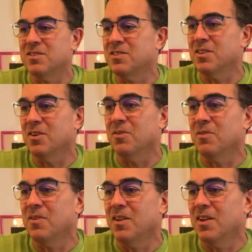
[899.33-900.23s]
So
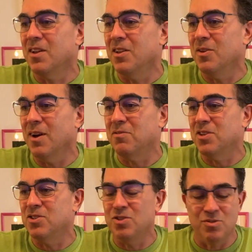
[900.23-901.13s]
you have to
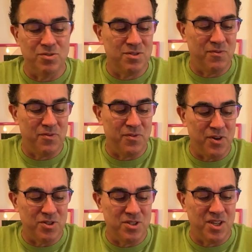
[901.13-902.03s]
choose
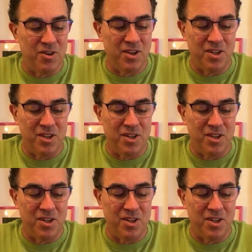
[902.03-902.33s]
first that you're going to